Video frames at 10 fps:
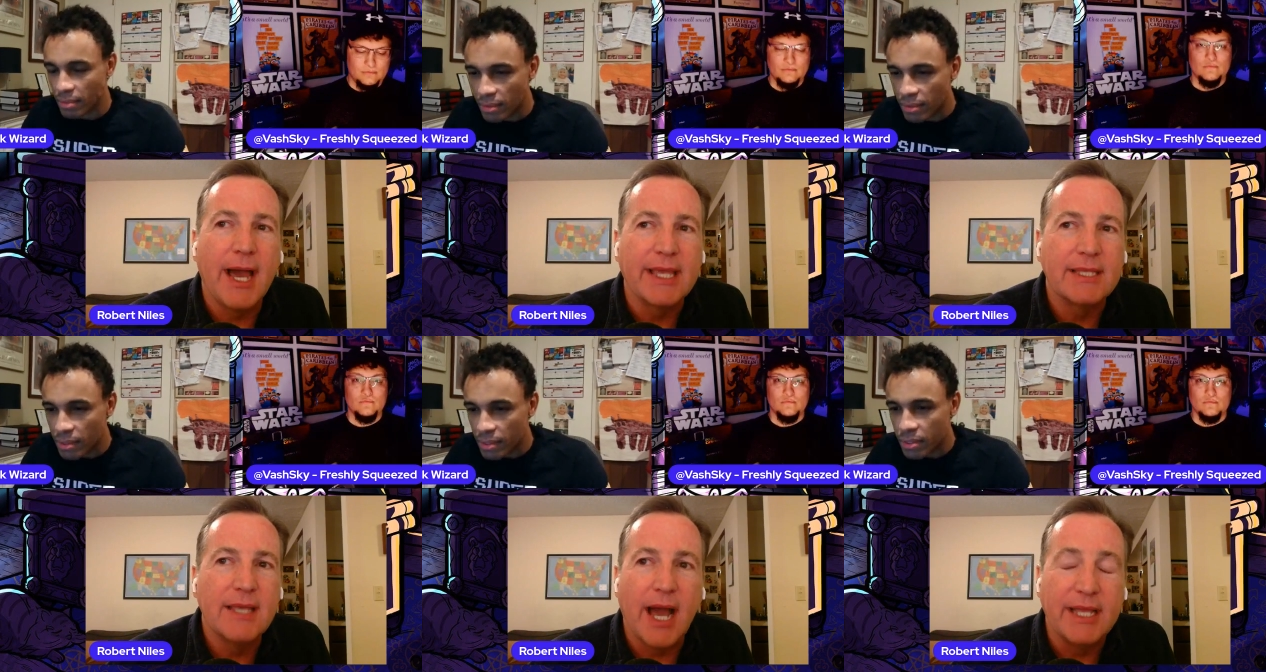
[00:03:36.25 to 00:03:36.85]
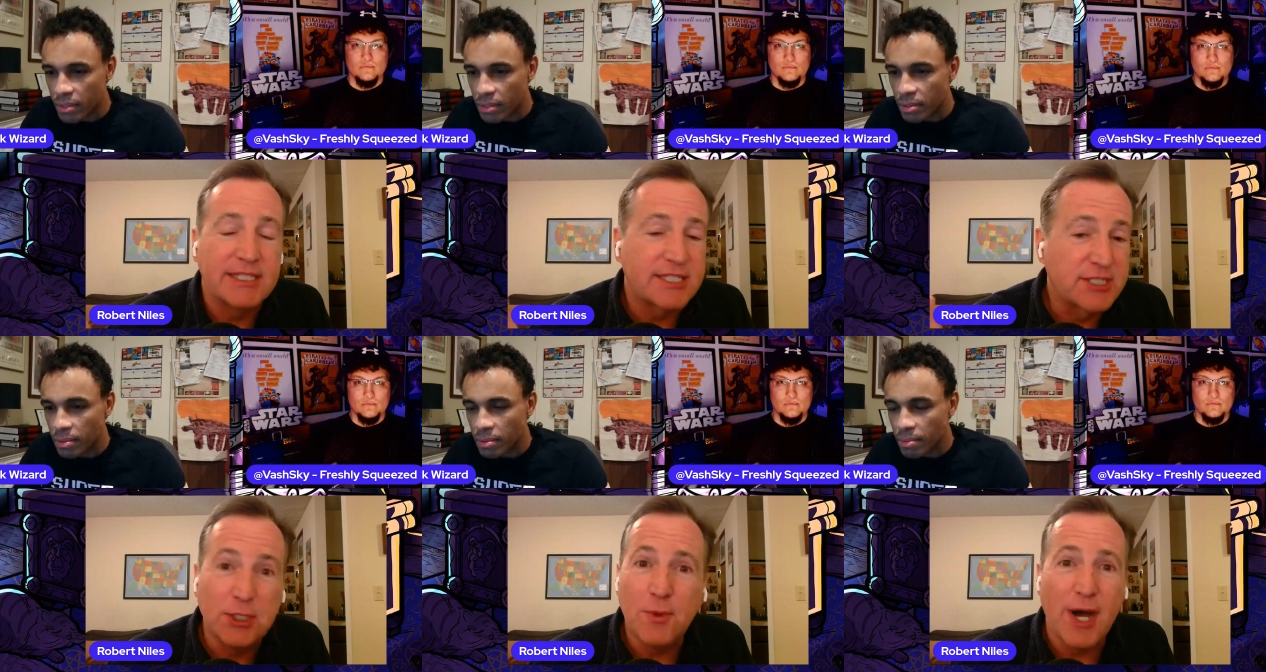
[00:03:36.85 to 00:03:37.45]
Speaker 1: I I
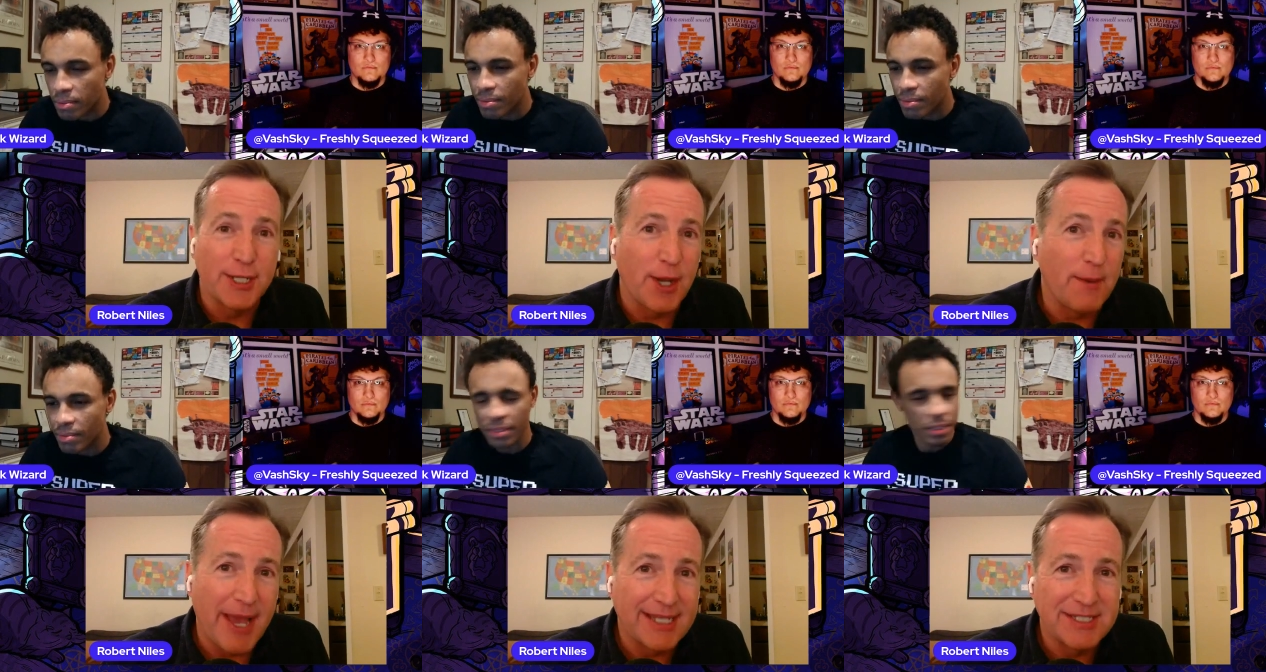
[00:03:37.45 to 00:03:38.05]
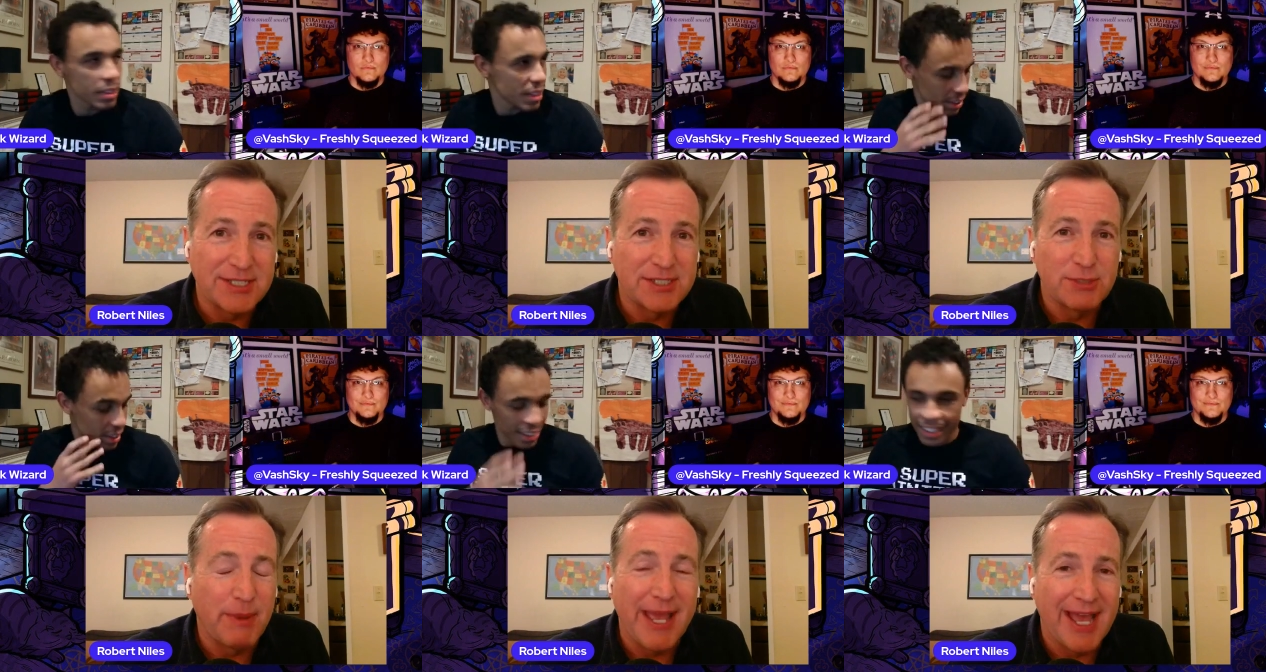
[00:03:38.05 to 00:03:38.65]
still want to go back to
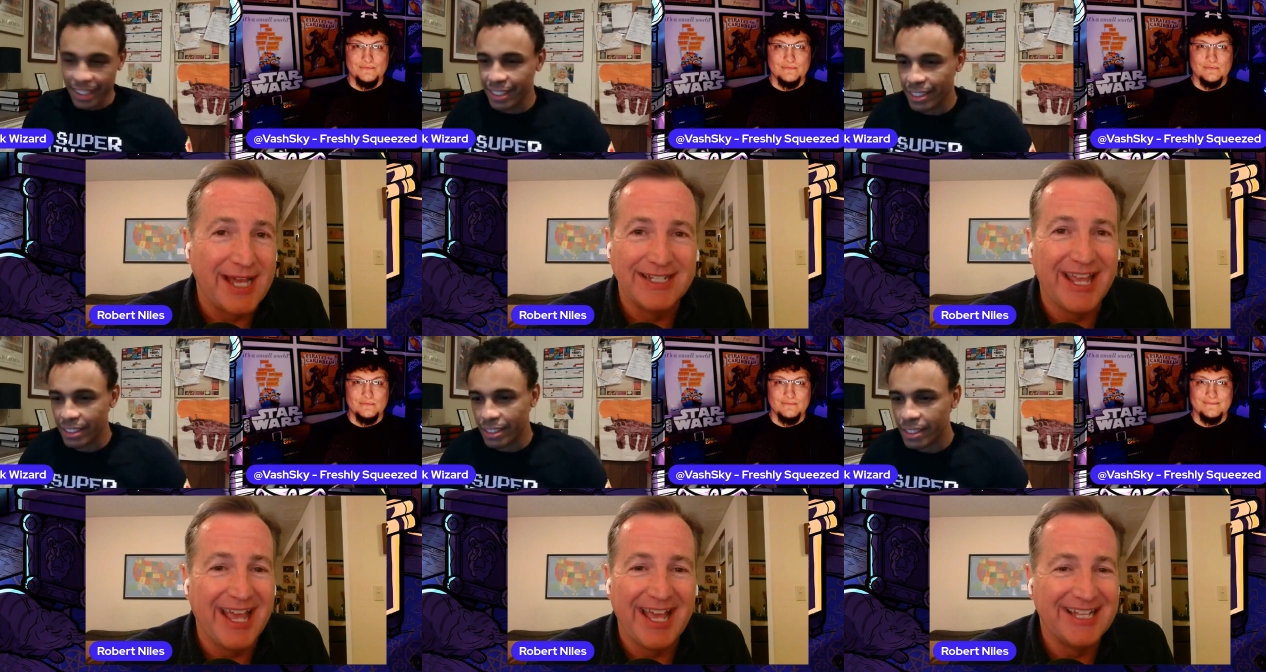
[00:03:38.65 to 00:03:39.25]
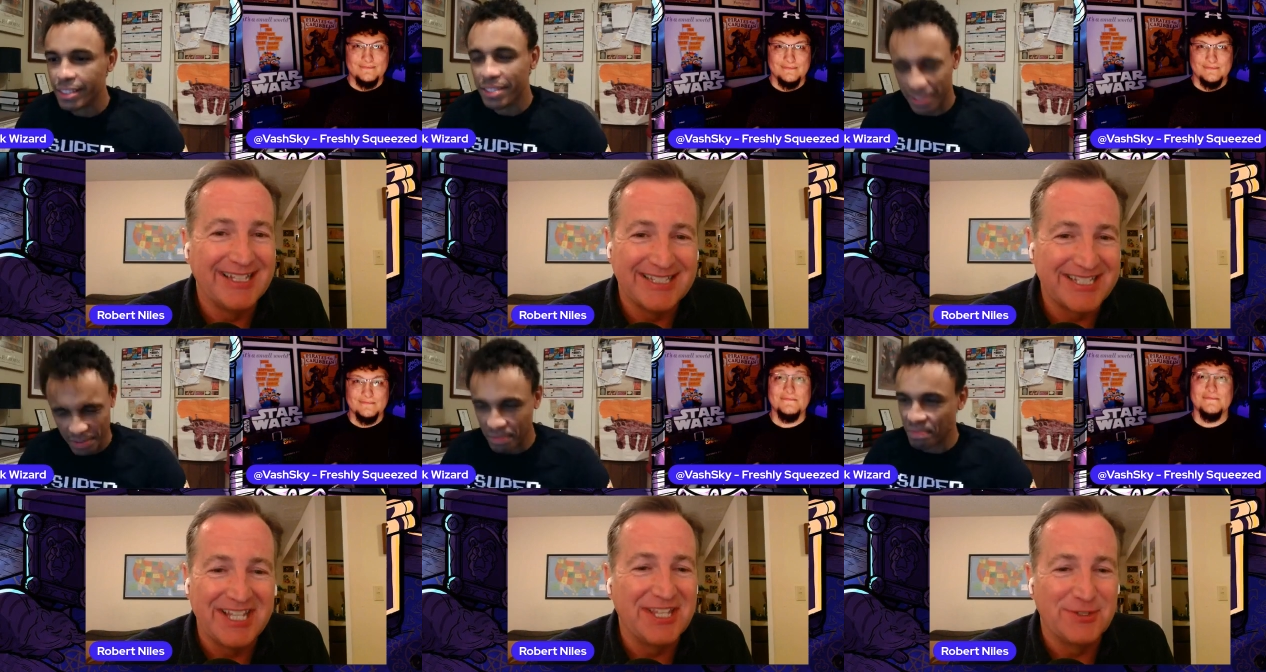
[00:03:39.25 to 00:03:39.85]
Japan and
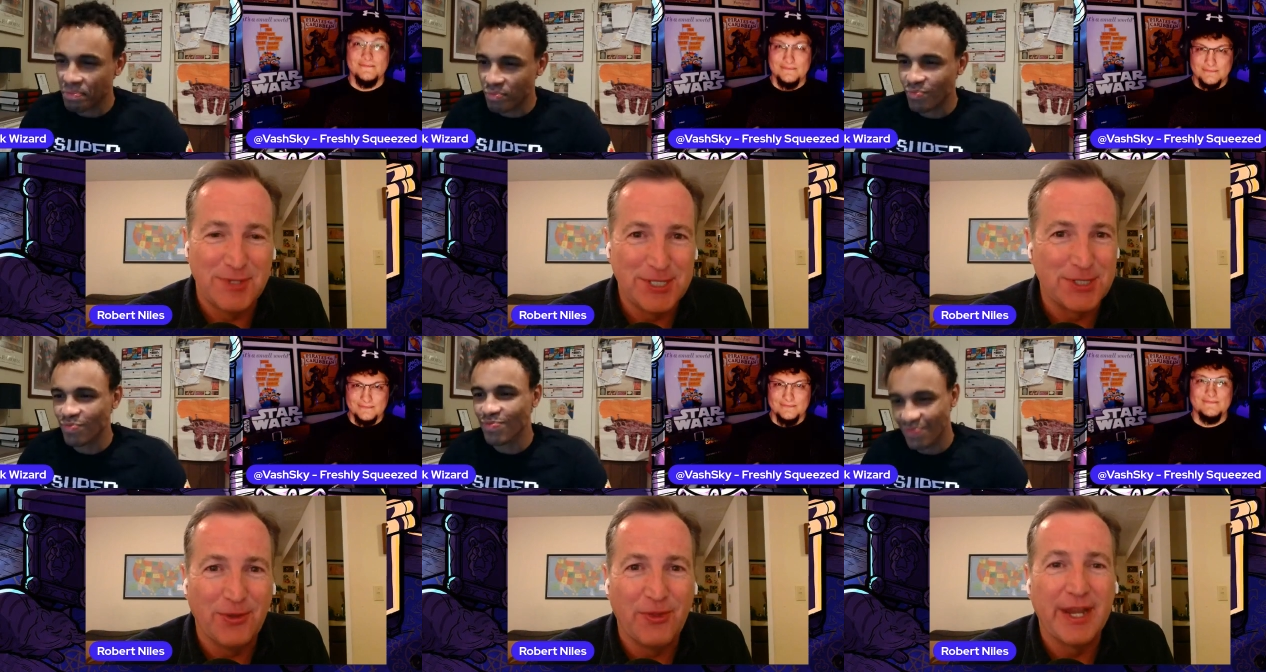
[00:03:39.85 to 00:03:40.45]
see the original mm-hmm.